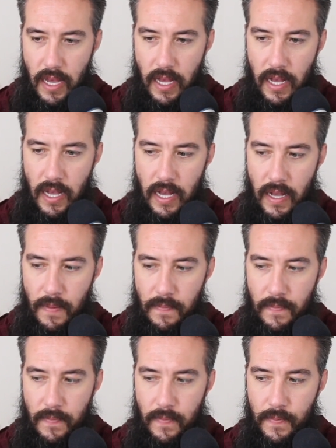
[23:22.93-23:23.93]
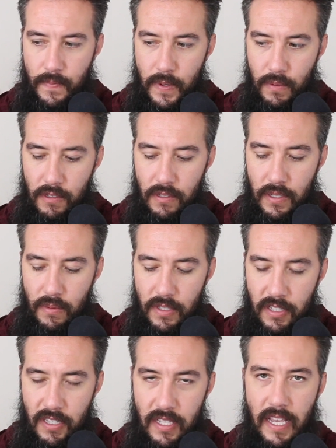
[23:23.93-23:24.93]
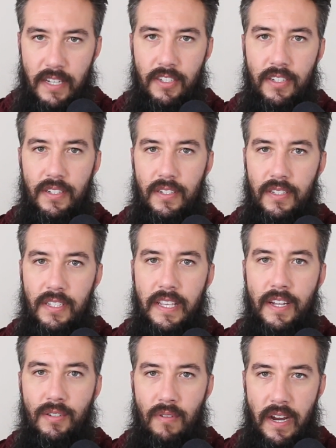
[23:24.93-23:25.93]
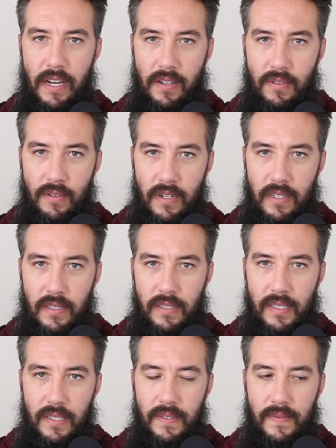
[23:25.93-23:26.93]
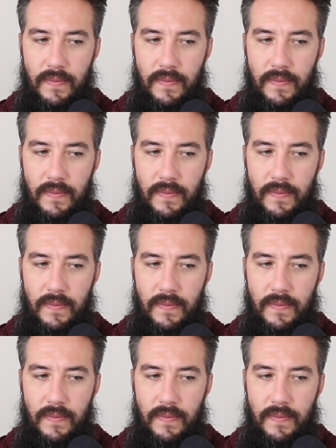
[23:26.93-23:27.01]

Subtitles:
it was a sketch writing course.